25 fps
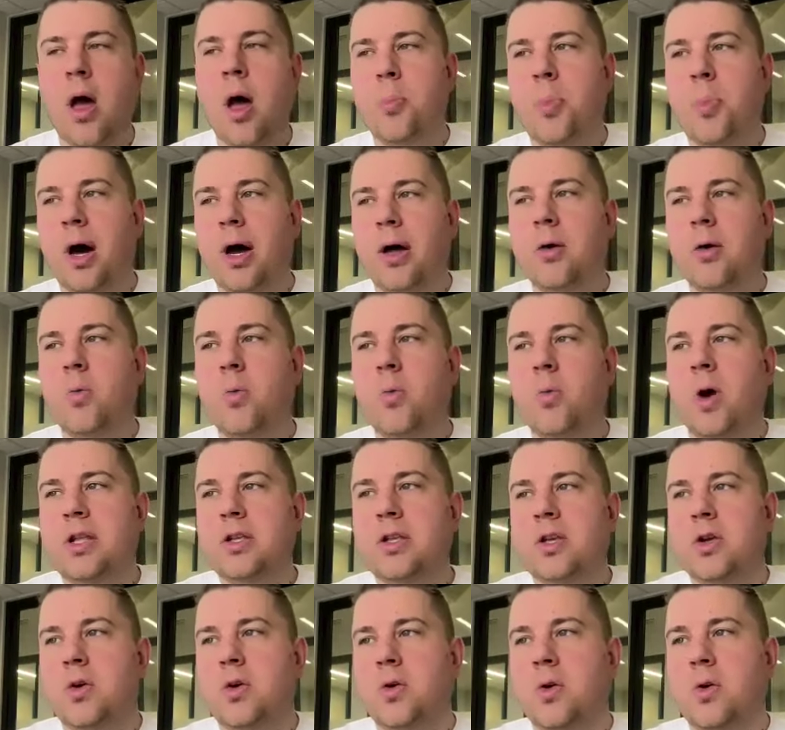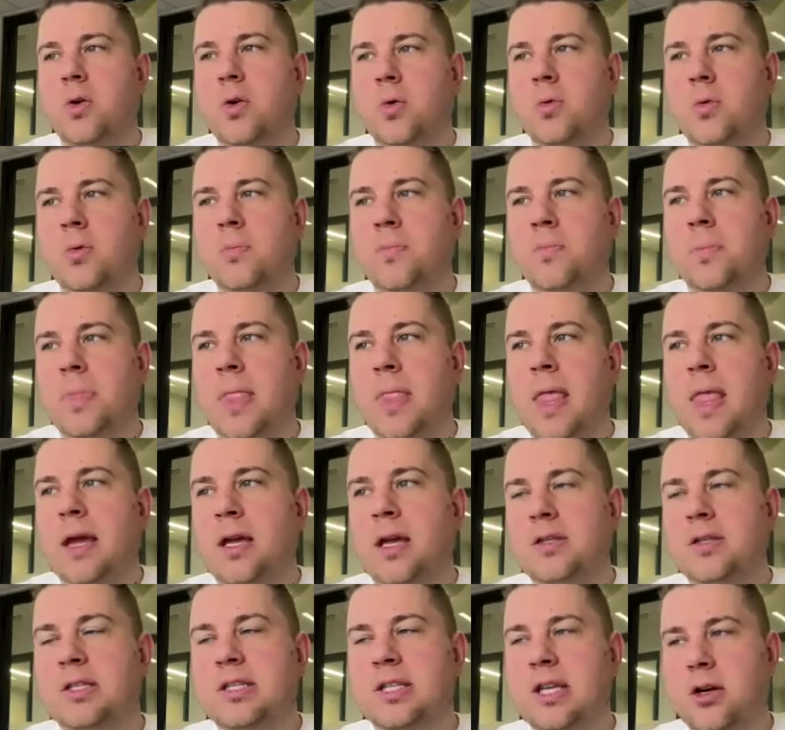But when you
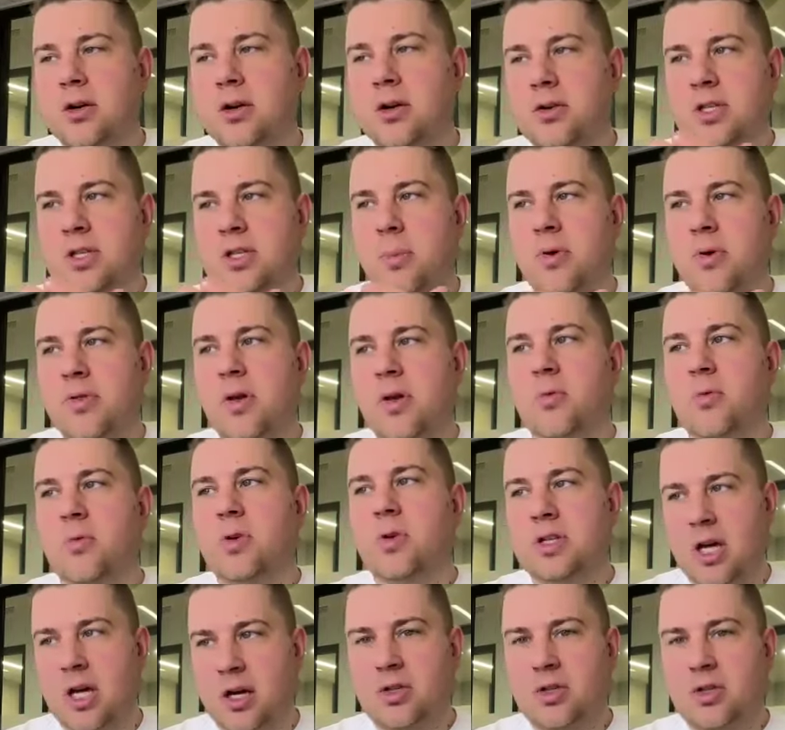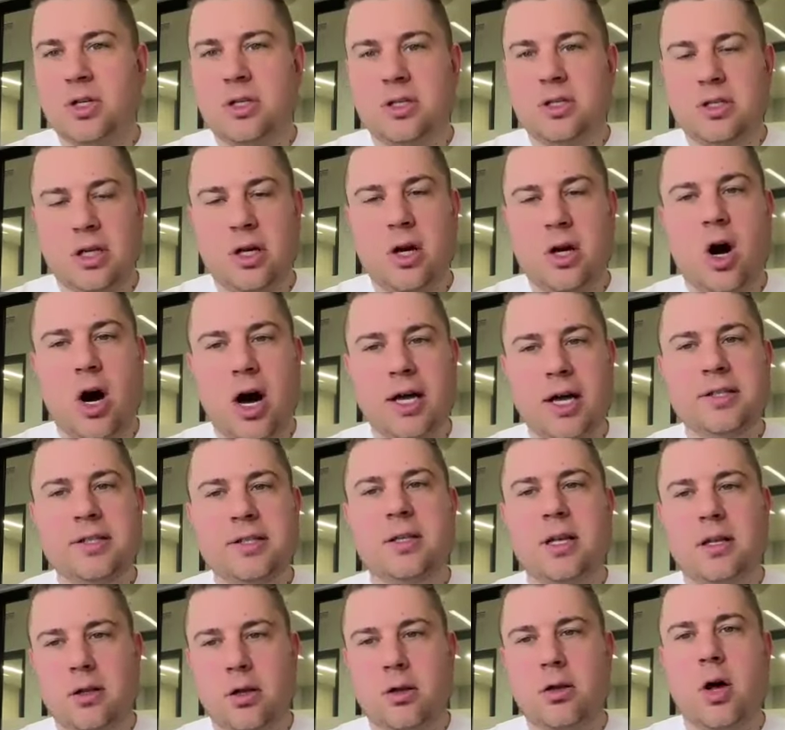consider some of the reductions in cost
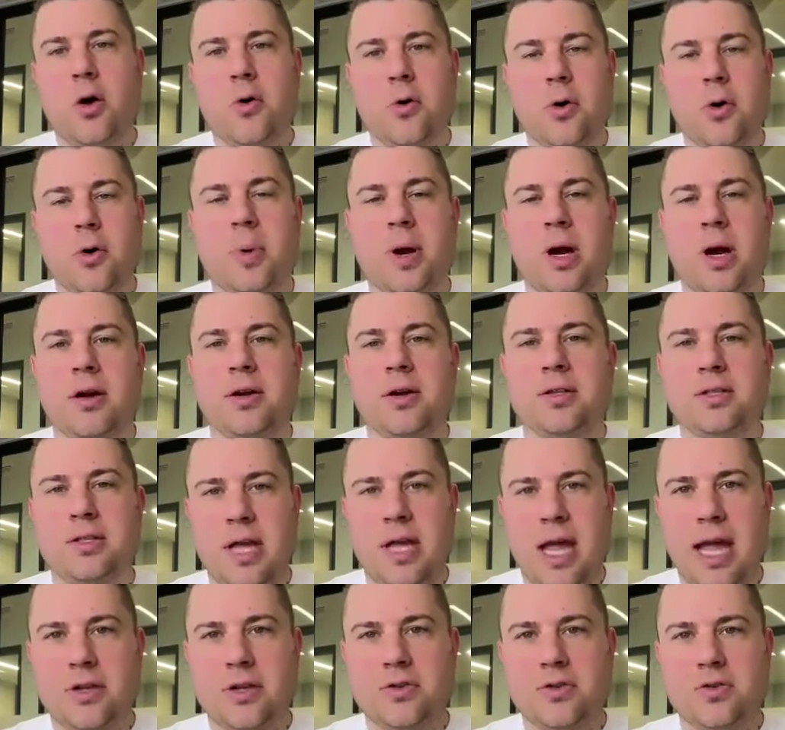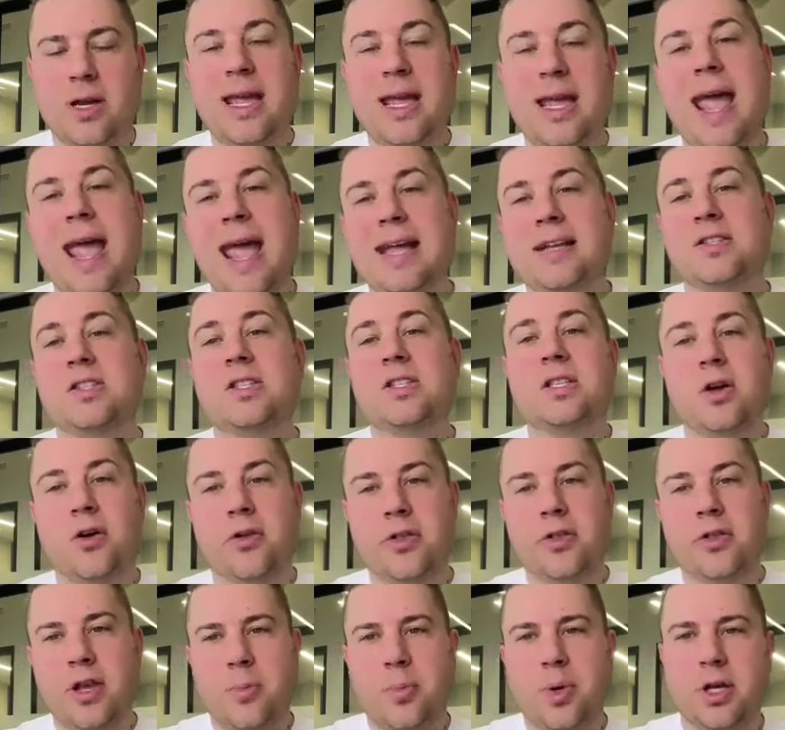and the lower barriers to entry, and still
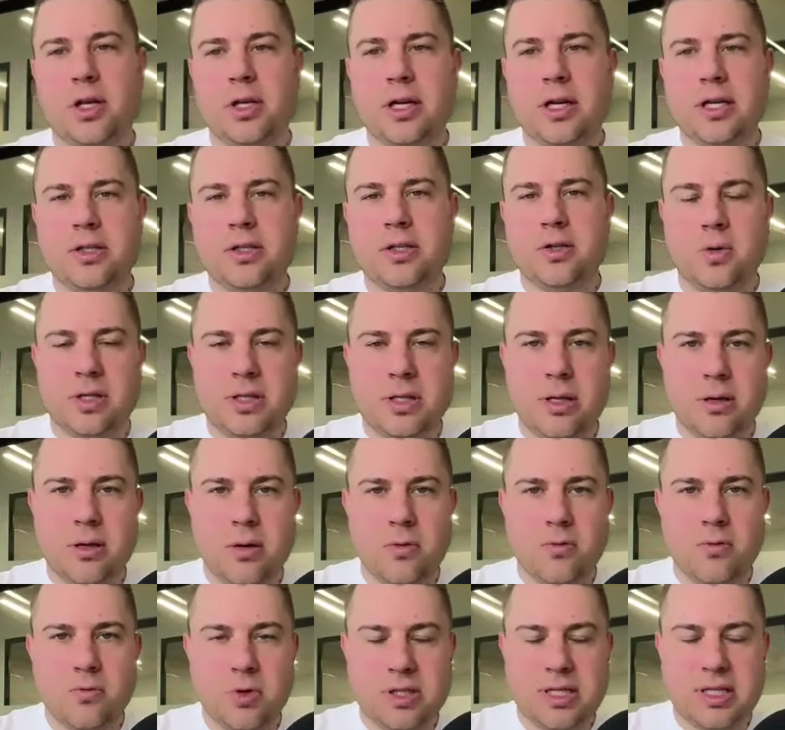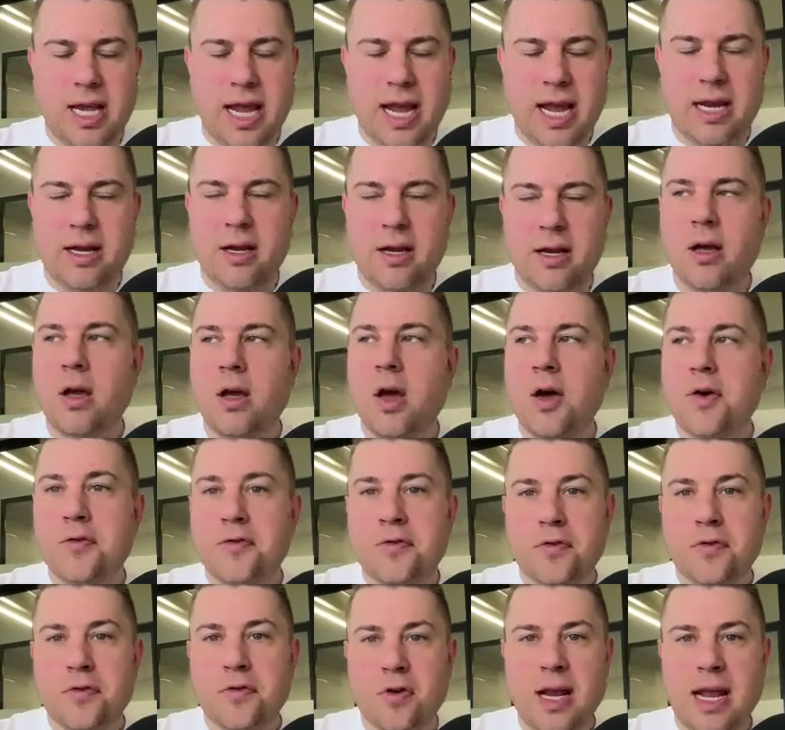the ability to retain
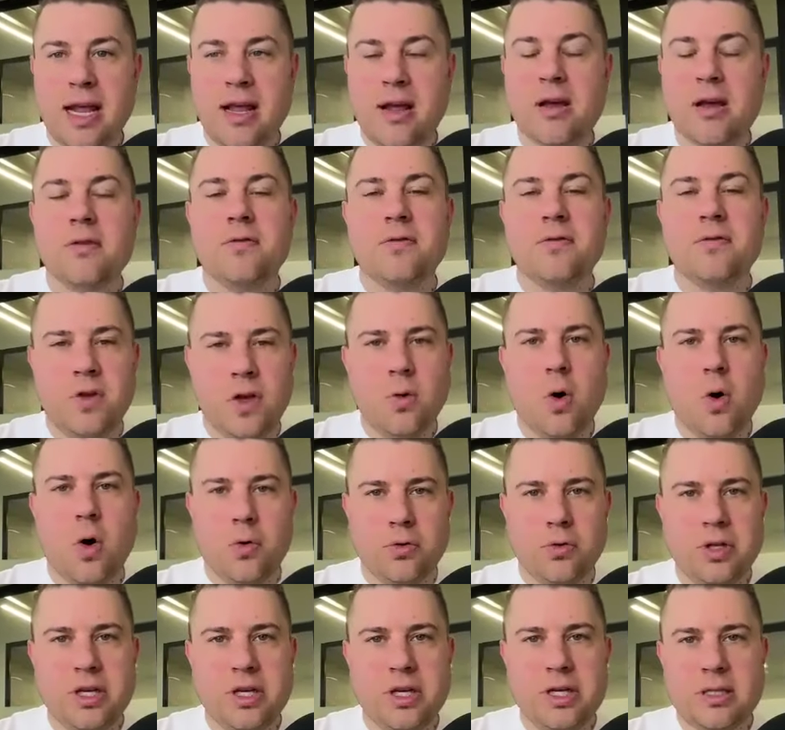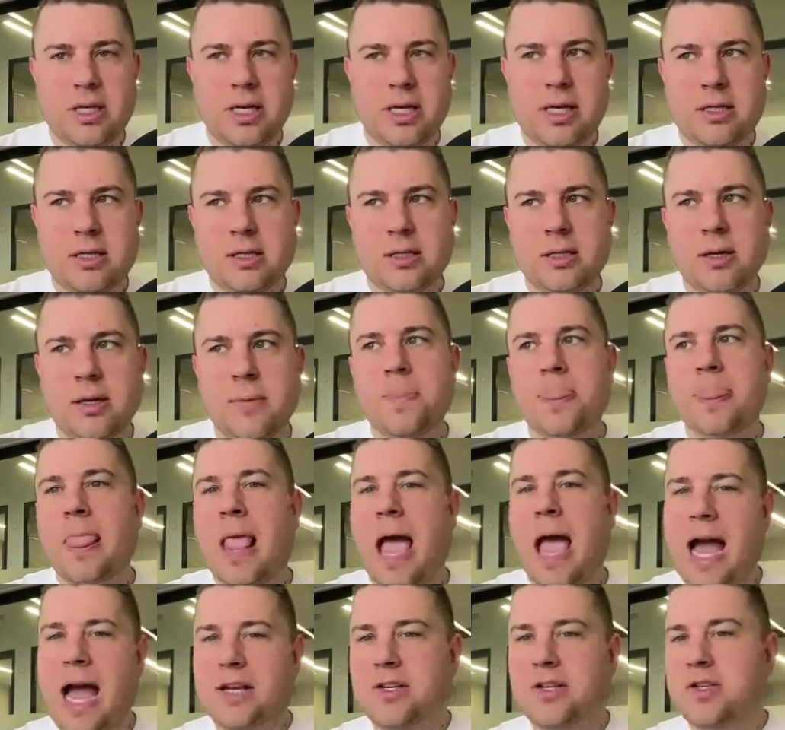free view only seats,
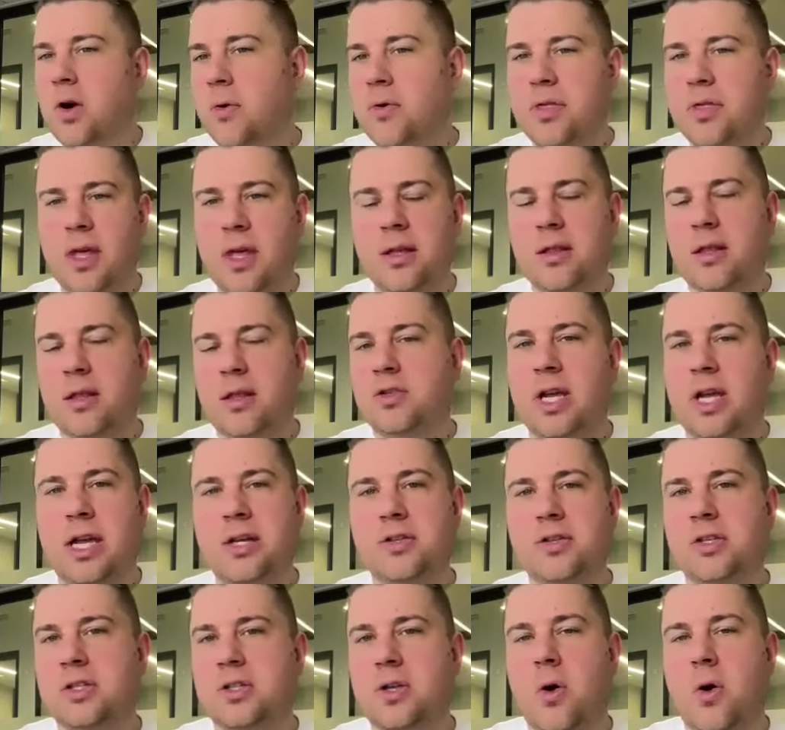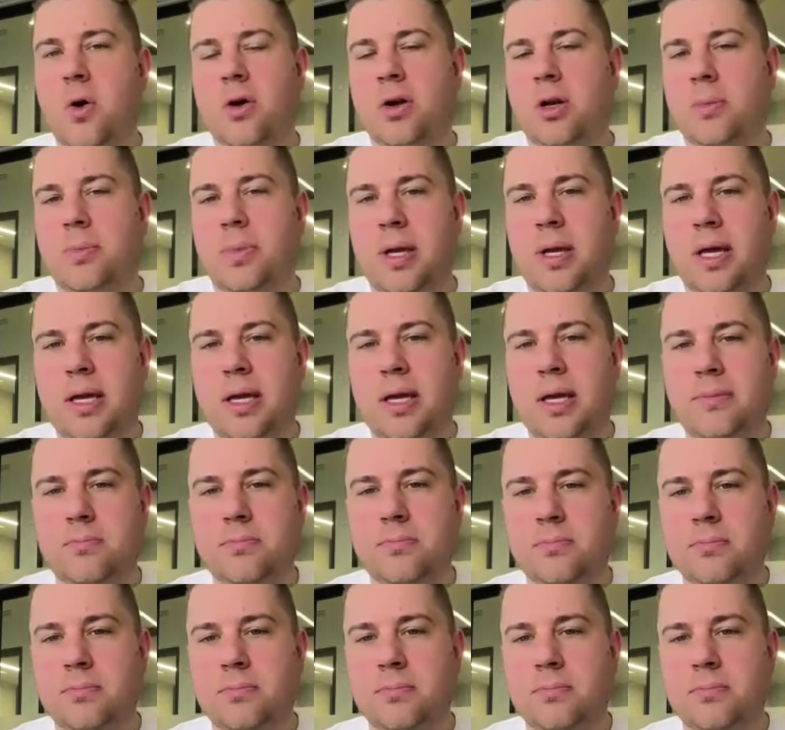I don't think the change is going to be